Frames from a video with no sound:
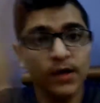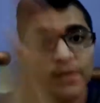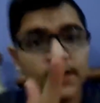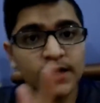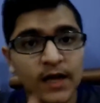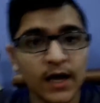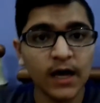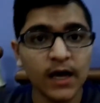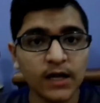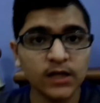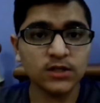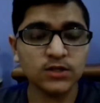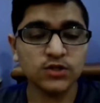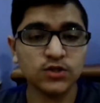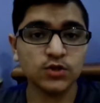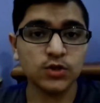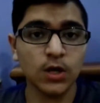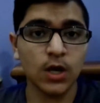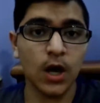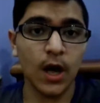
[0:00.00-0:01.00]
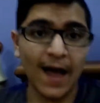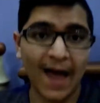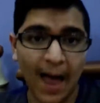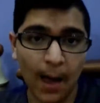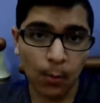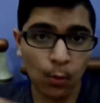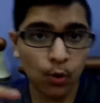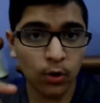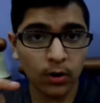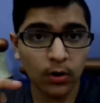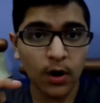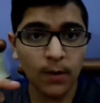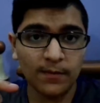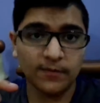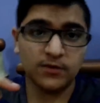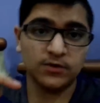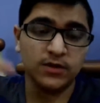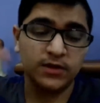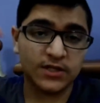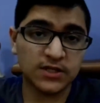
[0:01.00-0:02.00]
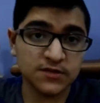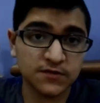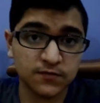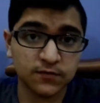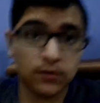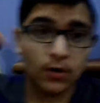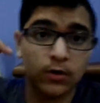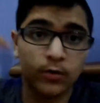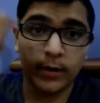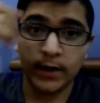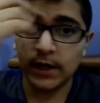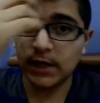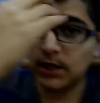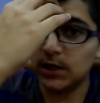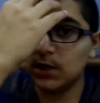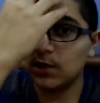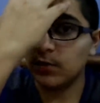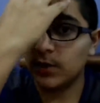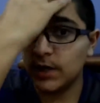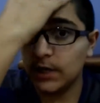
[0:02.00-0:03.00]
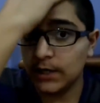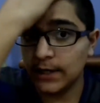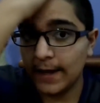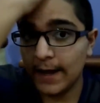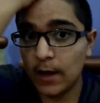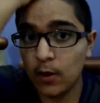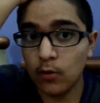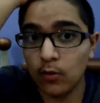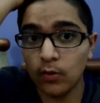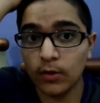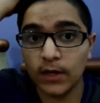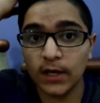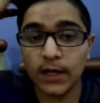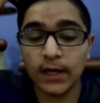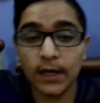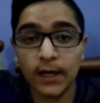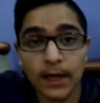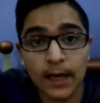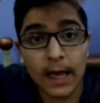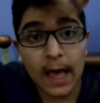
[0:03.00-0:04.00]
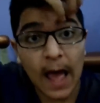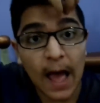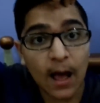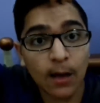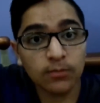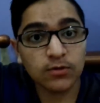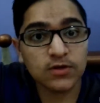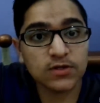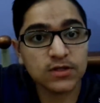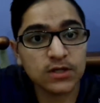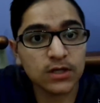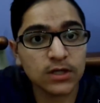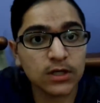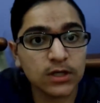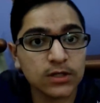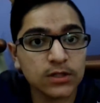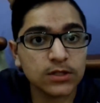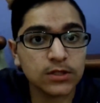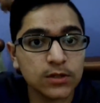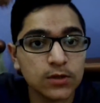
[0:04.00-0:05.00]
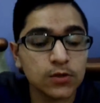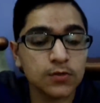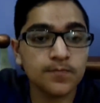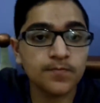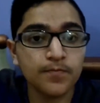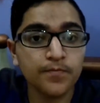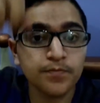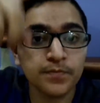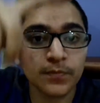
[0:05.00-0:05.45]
hey guys i'm going to wrap up today's vlog right here right now okay i'm just gonna to